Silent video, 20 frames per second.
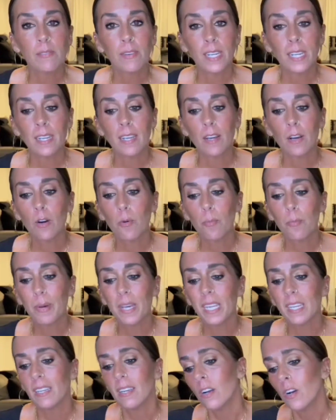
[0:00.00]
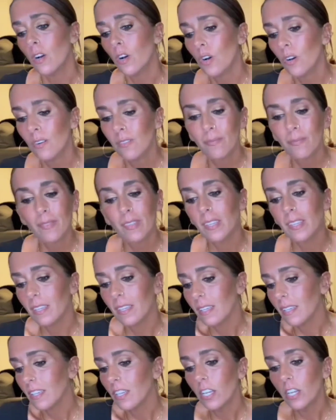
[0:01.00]
video, but
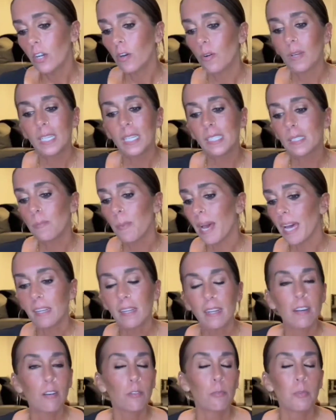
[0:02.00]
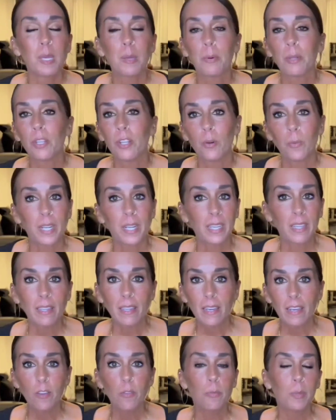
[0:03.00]
you know, it's bad enough people know where you
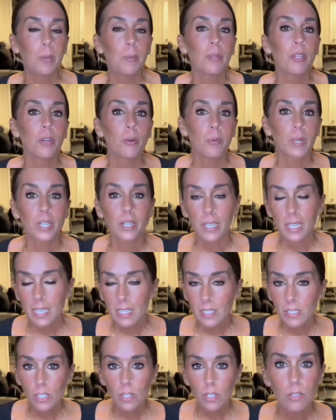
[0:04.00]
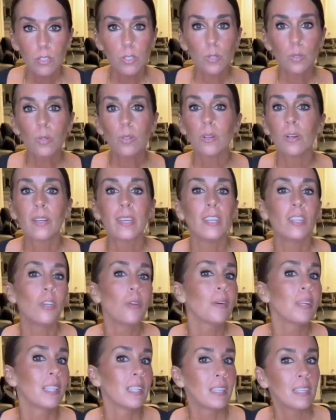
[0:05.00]
live, people know where your kids school. Can
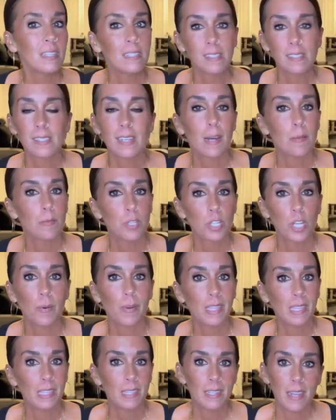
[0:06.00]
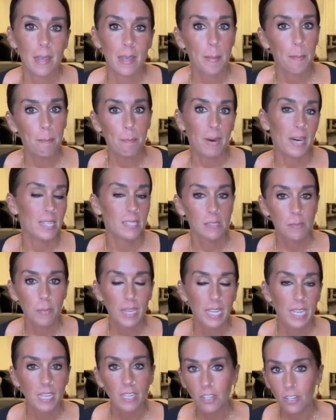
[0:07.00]
you at least stop showing the damn bus
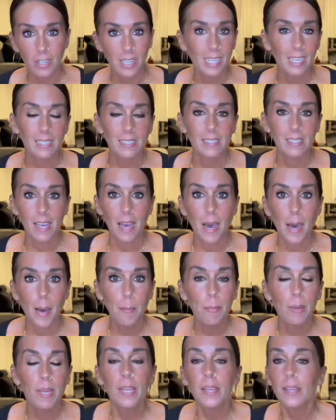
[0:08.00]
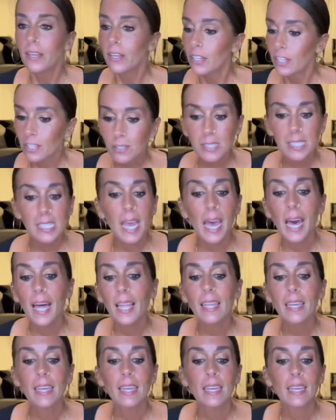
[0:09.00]
picking your kids up? You're
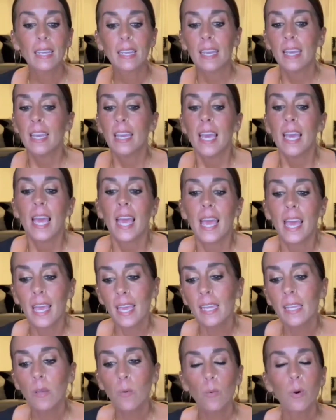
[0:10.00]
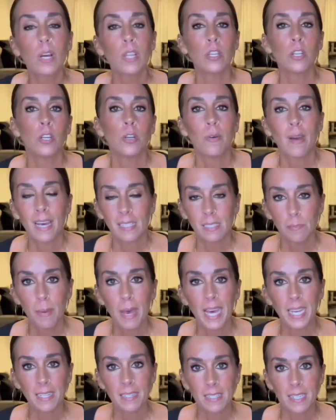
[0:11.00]
telling anyone who has
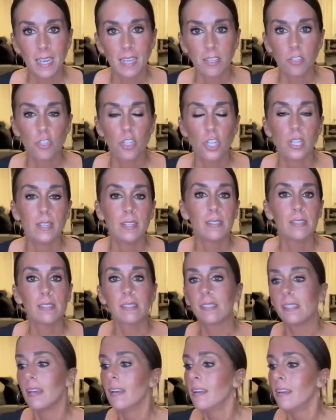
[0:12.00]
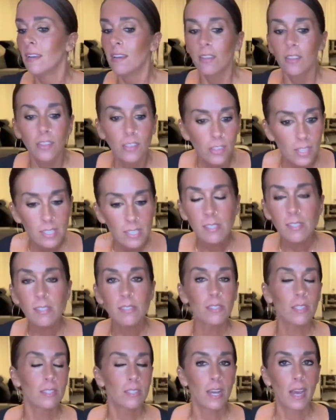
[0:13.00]
bad intentions, this is
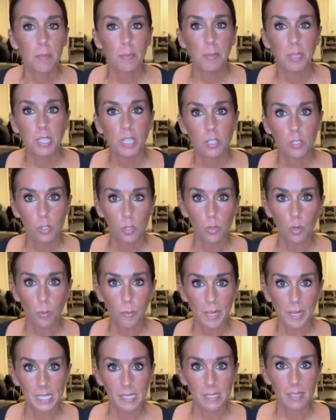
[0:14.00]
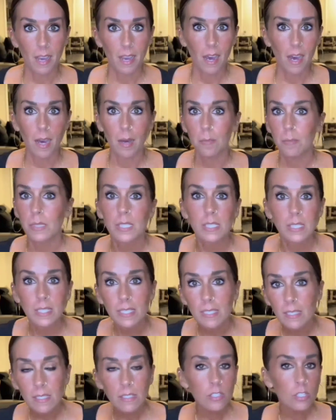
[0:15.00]
the time that the school bus comes.
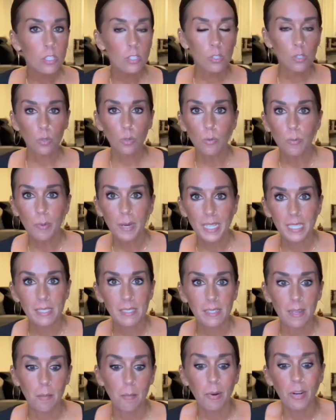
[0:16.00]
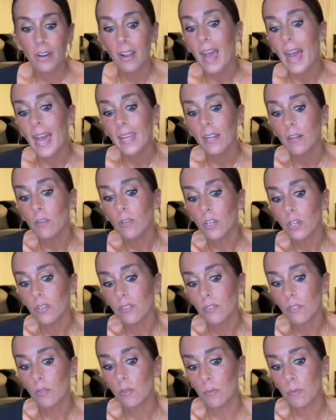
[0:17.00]
This is the school bus number. I don't know
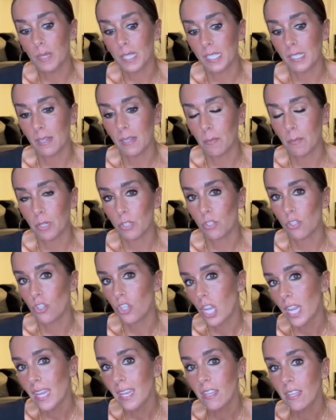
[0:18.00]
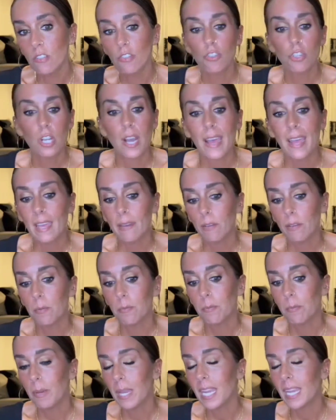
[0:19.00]
if school bus numbers change. I
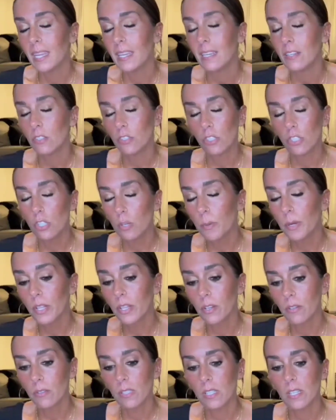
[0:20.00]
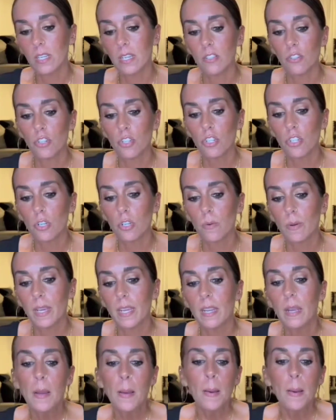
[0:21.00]
haven't paid super close attention to
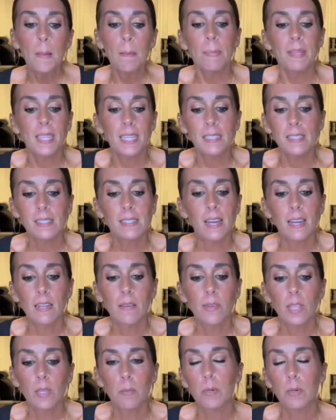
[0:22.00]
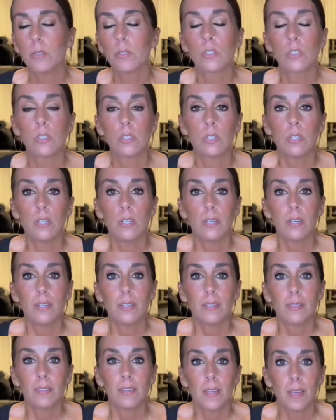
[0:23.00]
it, but that's not even the most
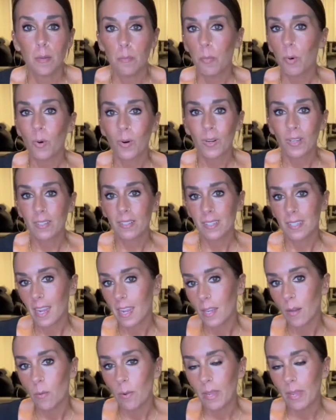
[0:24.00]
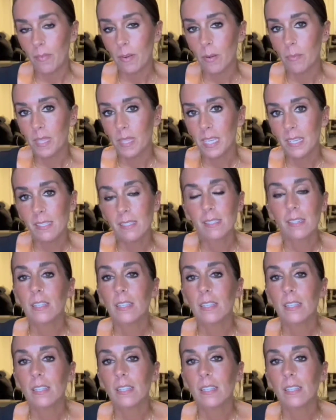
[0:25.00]
important takeaway from this.
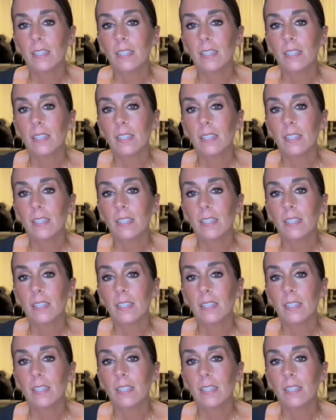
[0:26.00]
It's